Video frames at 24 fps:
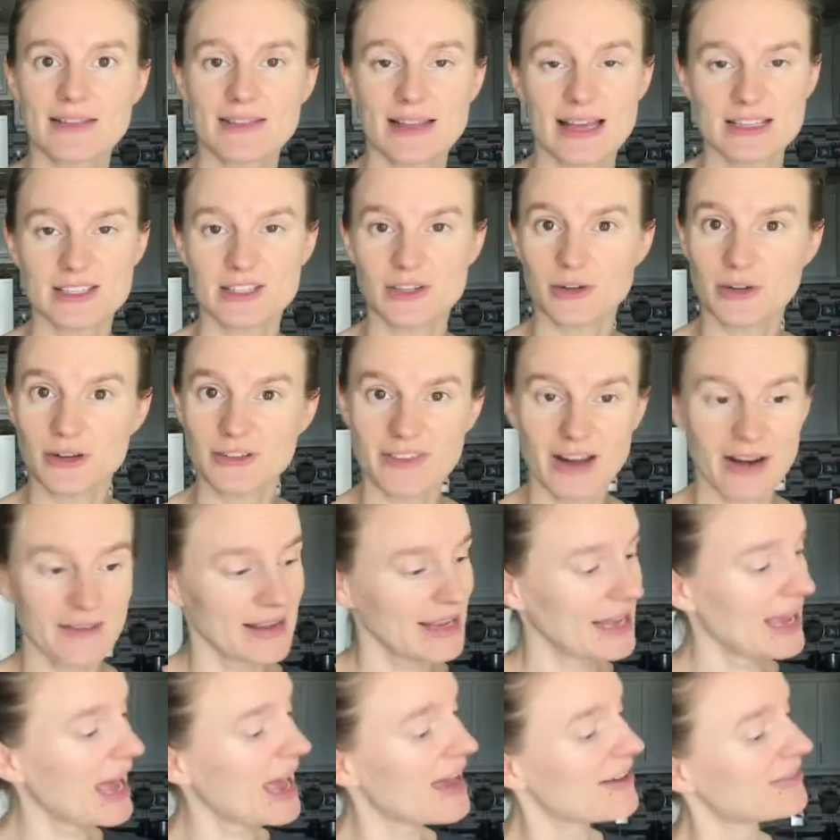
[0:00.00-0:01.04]
So look very
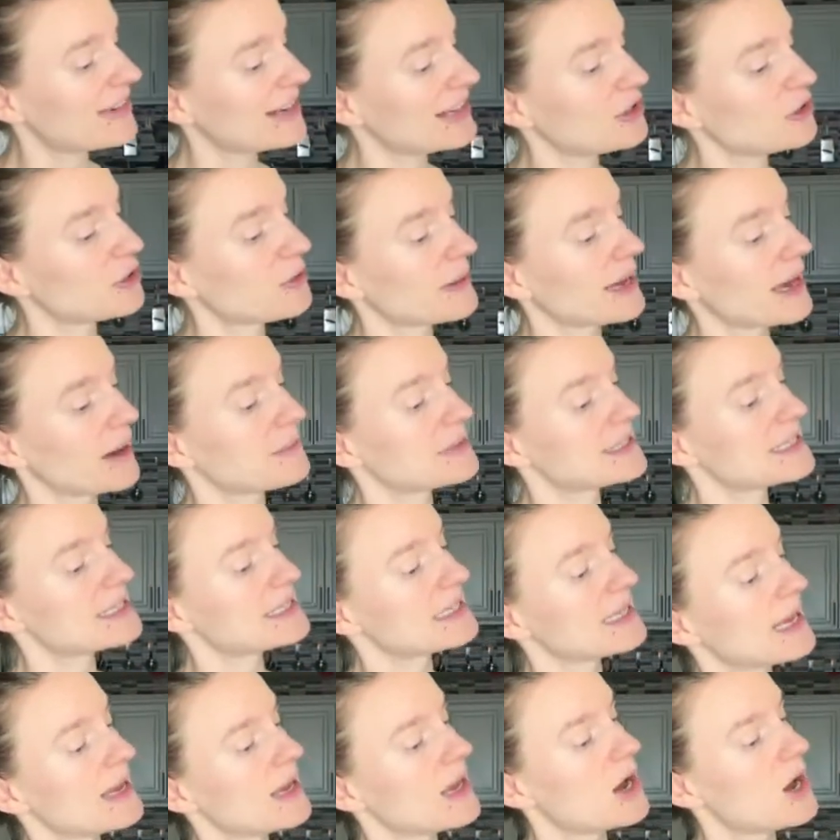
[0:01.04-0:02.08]
carefully and you'll be able to see
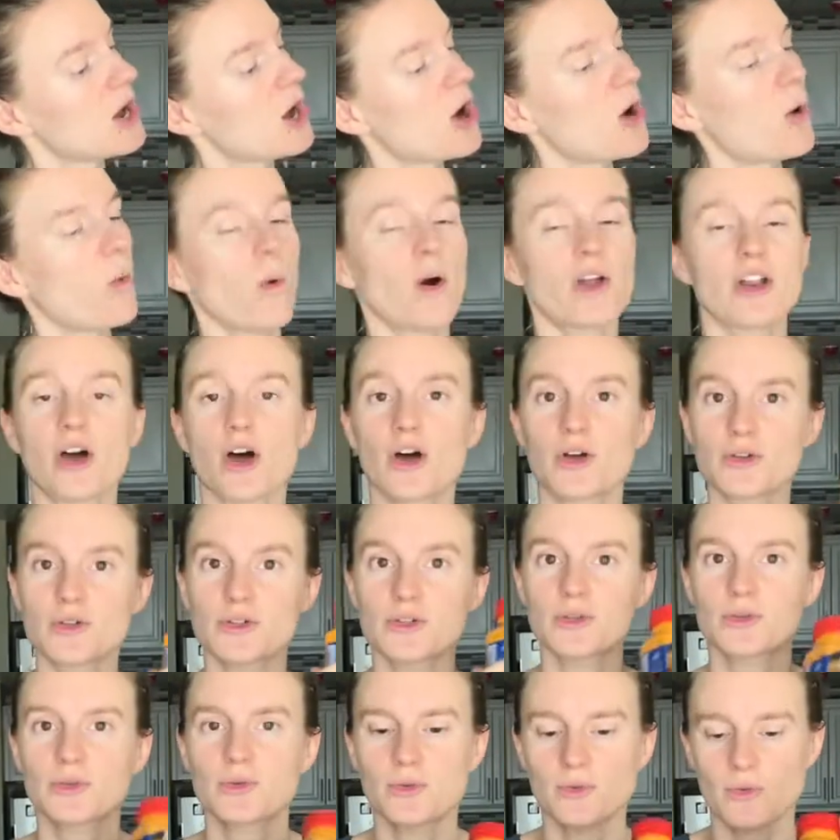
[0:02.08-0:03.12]
100
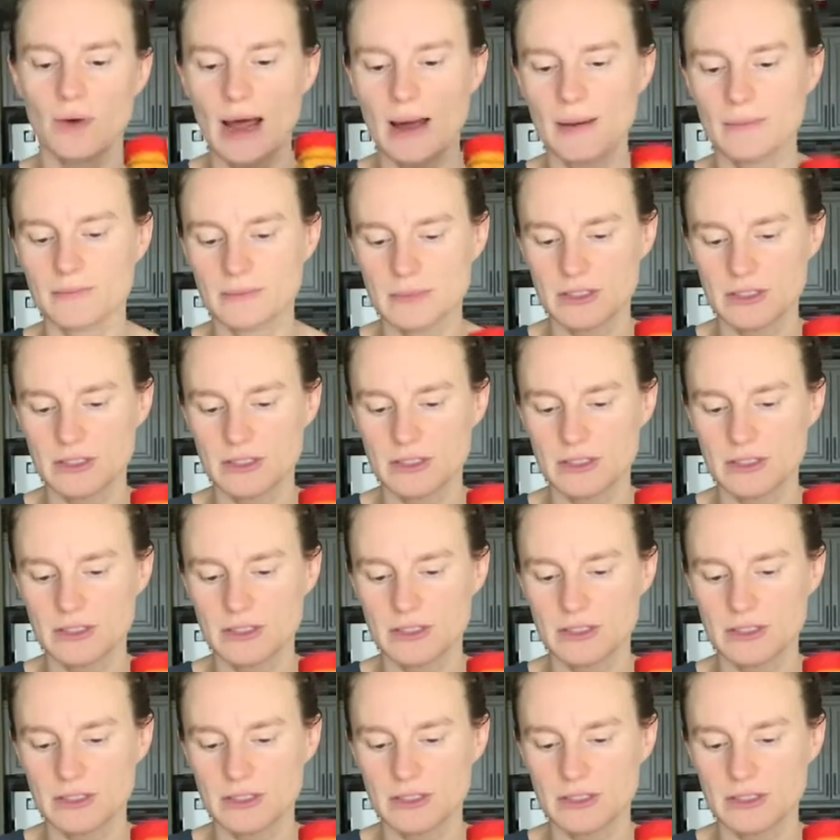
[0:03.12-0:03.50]
grams.